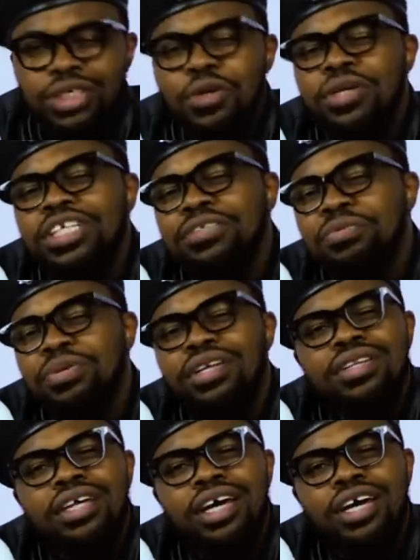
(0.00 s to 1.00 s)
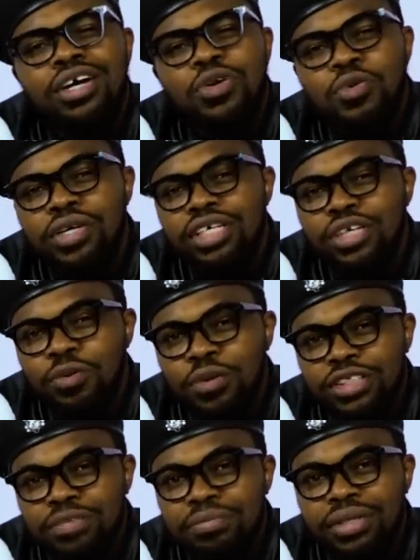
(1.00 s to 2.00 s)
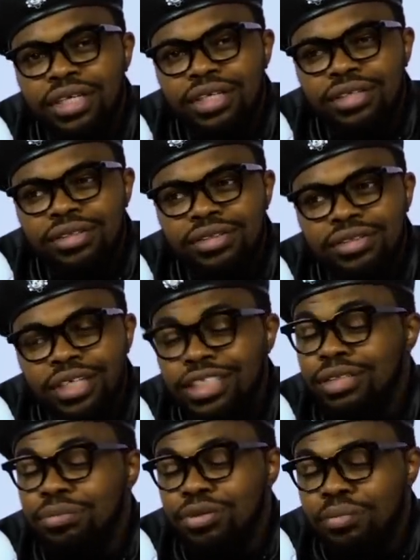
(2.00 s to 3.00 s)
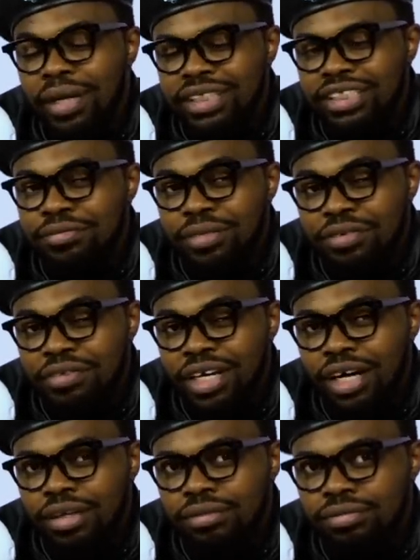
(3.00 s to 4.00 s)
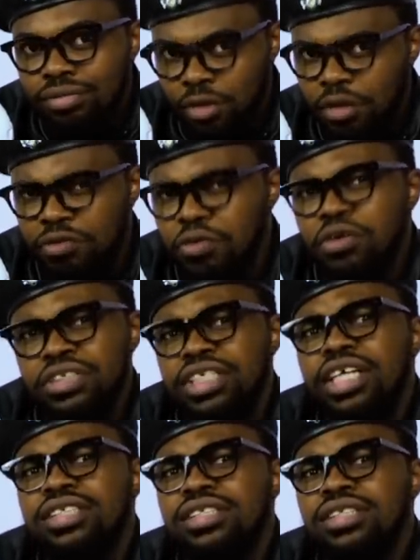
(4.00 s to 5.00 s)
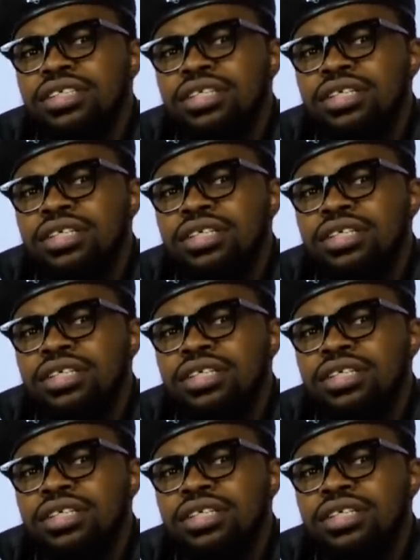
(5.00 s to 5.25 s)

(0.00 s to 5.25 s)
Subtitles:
the Holy Spirit there when he was being a diplomatic mafia? Of course, yes.